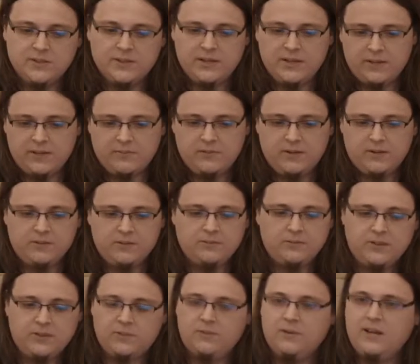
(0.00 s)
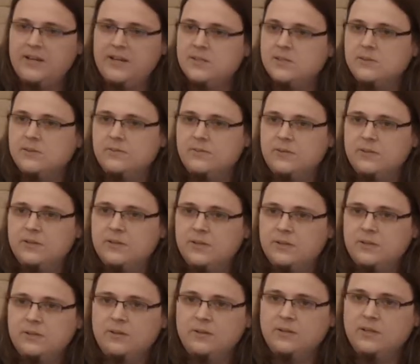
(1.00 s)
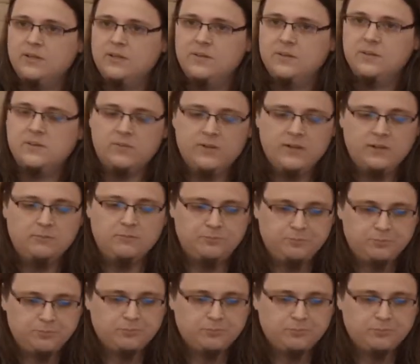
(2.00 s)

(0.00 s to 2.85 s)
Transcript: they have another license for their content as well.